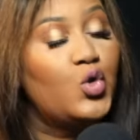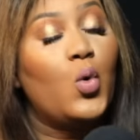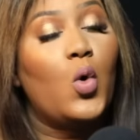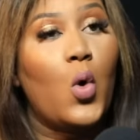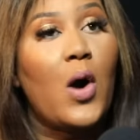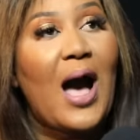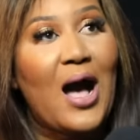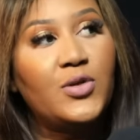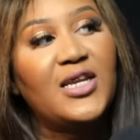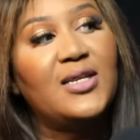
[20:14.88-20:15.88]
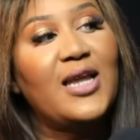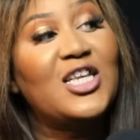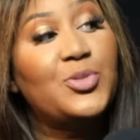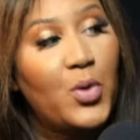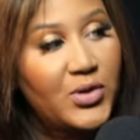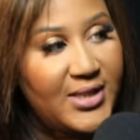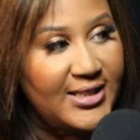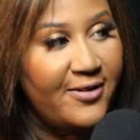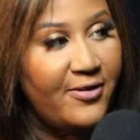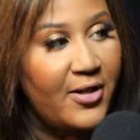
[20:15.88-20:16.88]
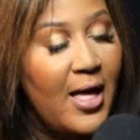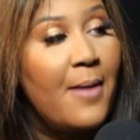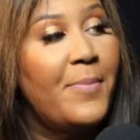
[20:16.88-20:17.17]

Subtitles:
to go out and expose the devil,